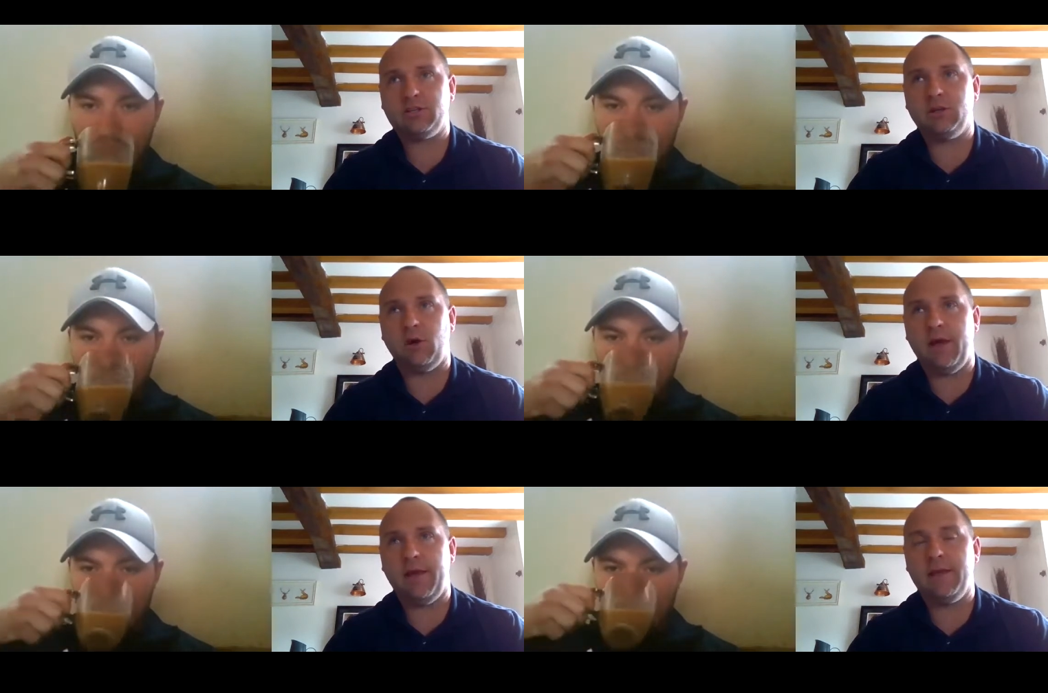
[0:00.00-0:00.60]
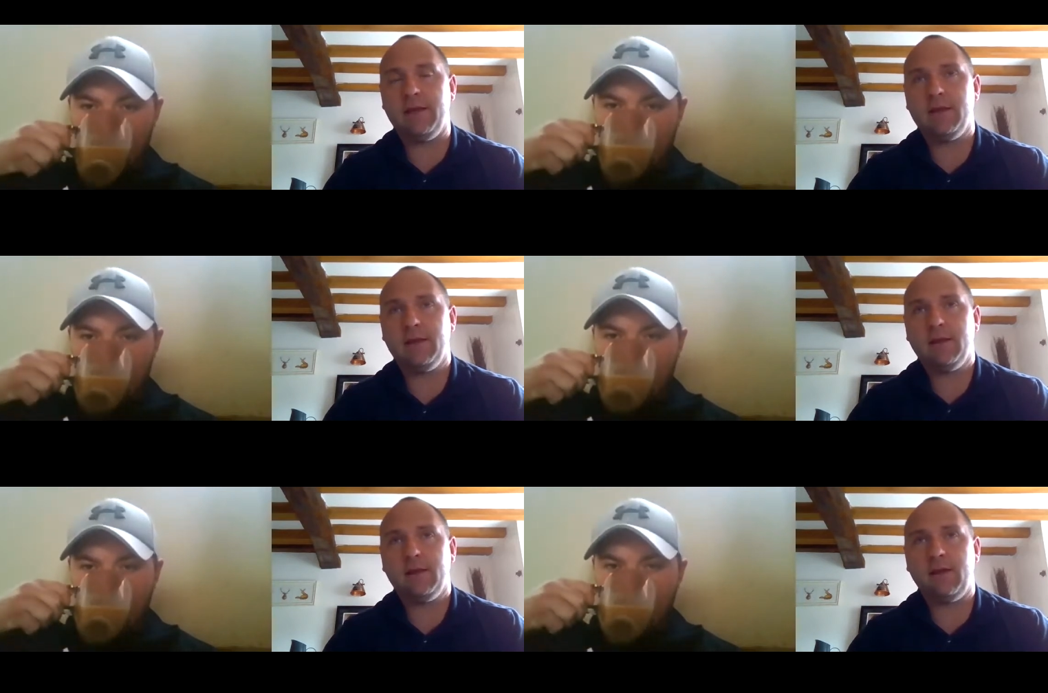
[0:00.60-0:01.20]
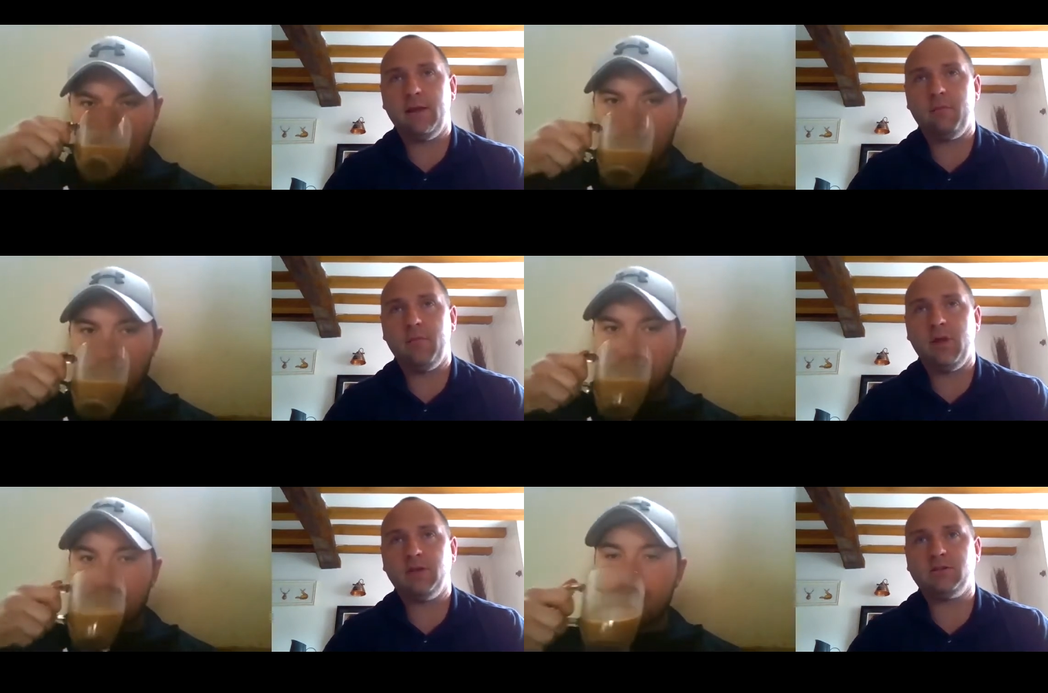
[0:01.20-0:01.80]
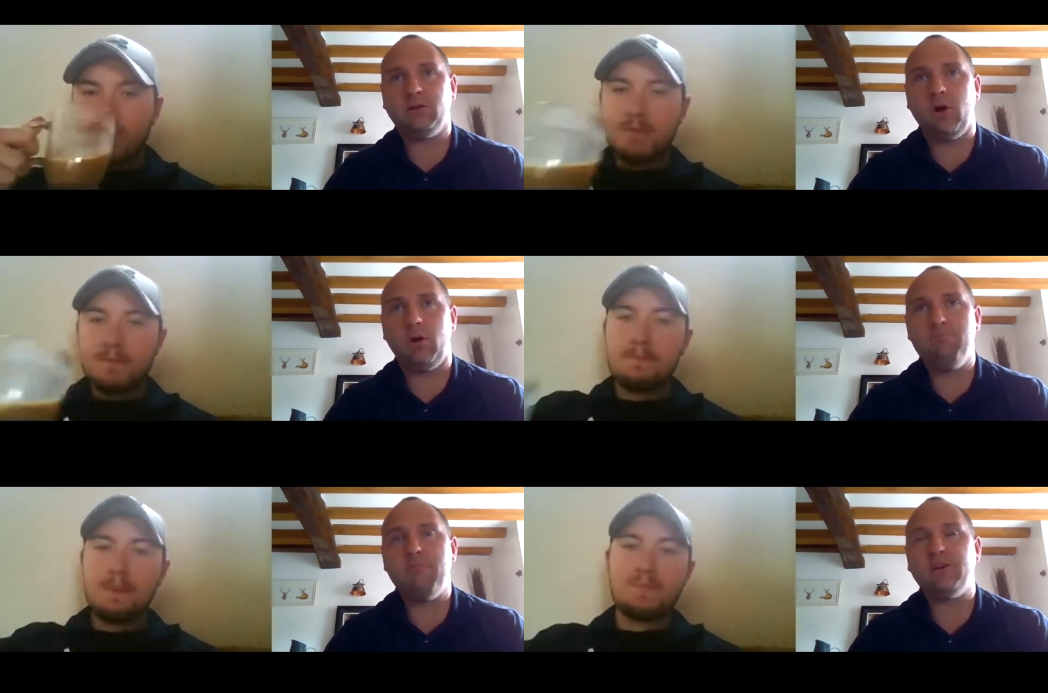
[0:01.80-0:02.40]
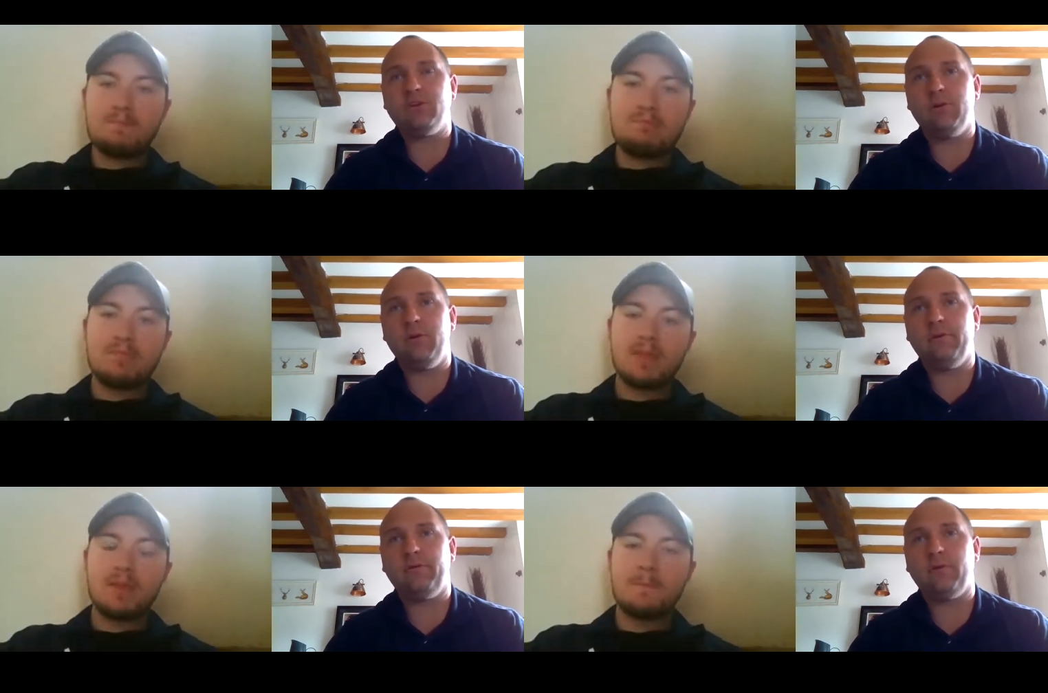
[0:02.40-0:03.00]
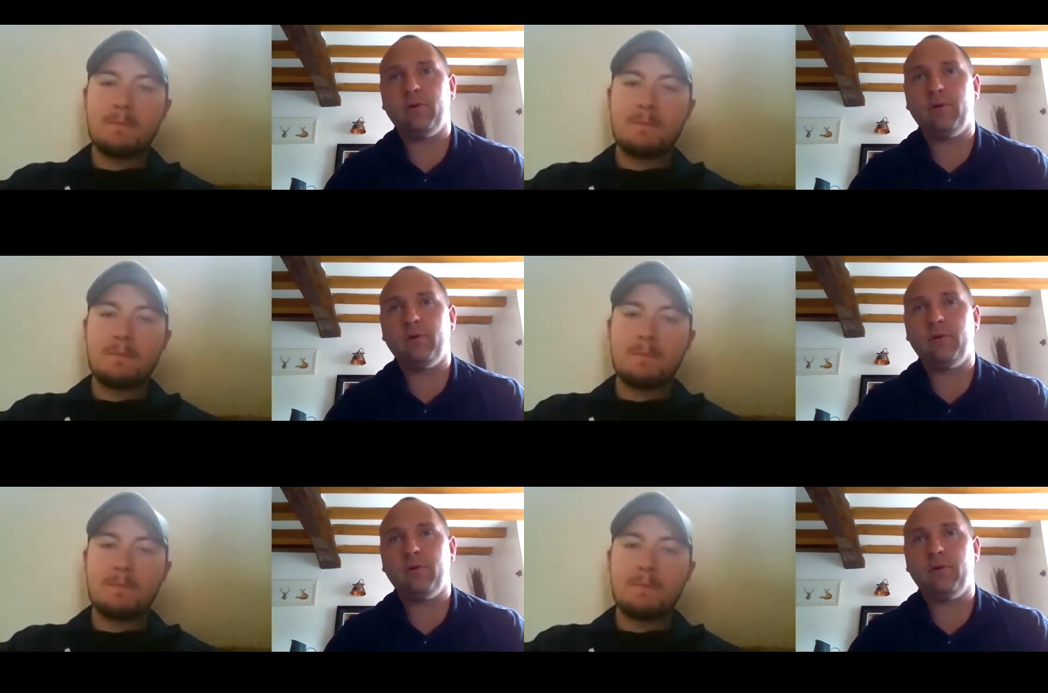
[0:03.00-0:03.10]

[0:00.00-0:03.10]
Speaker 1: It's not a um, it's not a measure of